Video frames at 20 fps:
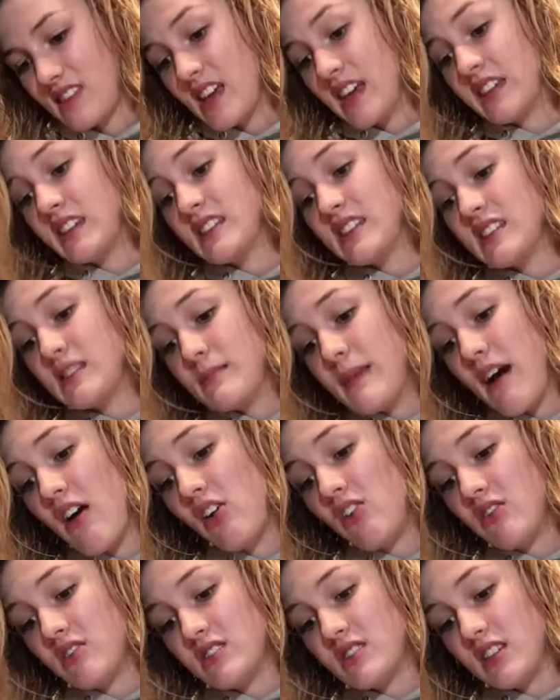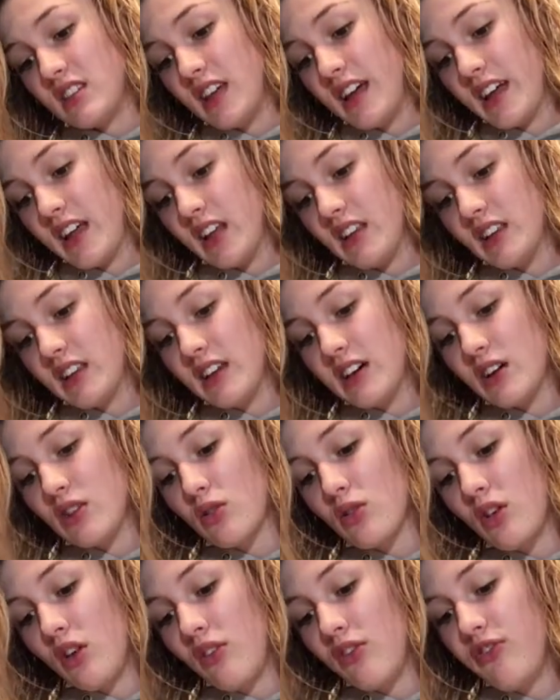It smells like a
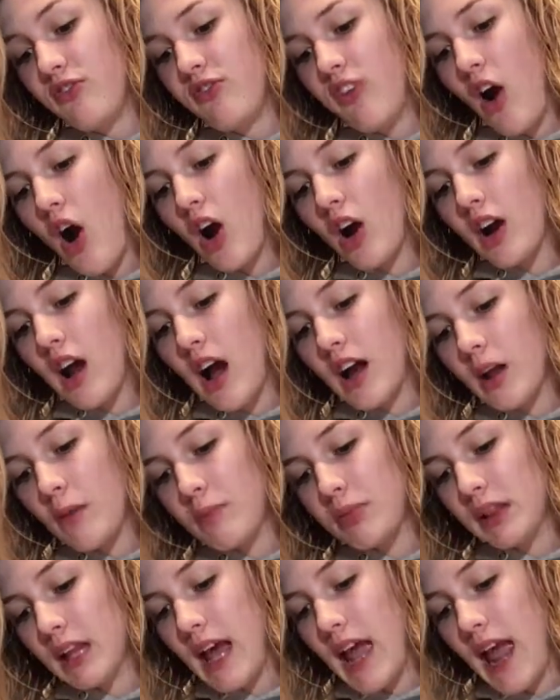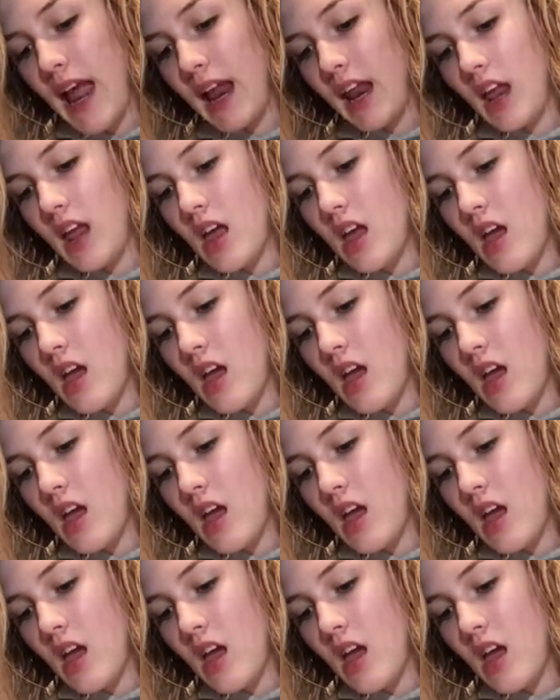literal fart on a plate.